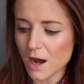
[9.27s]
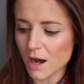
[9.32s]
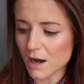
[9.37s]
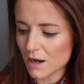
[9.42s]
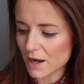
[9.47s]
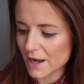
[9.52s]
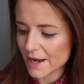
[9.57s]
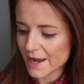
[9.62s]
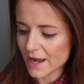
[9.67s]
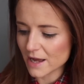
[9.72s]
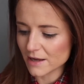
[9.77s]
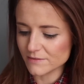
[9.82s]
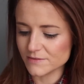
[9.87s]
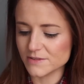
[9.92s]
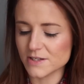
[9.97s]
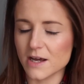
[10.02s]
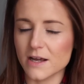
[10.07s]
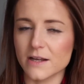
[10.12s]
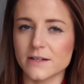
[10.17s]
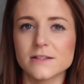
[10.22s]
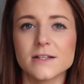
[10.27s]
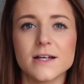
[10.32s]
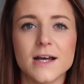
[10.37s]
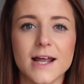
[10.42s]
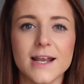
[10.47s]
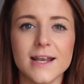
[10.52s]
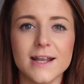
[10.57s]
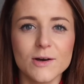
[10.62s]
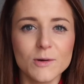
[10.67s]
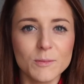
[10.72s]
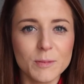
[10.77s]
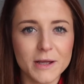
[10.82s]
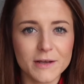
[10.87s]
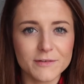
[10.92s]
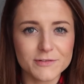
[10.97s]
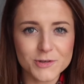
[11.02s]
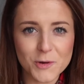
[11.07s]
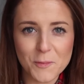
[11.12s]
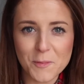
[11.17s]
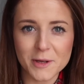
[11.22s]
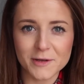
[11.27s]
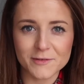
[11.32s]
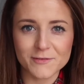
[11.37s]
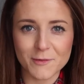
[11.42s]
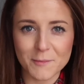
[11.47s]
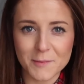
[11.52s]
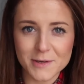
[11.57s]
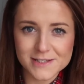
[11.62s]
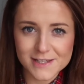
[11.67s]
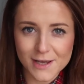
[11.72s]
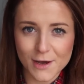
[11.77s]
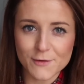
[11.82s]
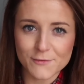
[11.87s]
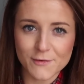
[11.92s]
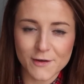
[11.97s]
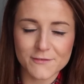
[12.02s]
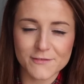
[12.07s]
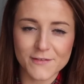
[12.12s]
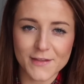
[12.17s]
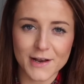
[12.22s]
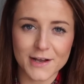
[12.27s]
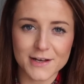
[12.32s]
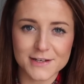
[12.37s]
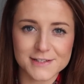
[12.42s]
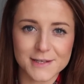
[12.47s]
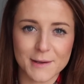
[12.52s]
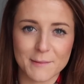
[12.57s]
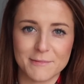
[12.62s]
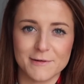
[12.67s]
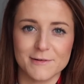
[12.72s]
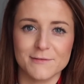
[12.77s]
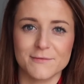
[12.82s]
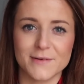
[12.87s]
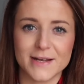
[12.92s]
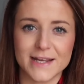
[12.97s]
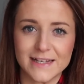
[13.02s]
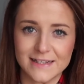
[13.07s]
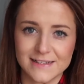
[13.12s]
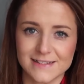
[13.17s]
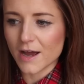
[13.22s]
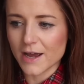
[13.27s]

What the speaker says: I have done a little bit of shopping for myself over the last couple of weeks.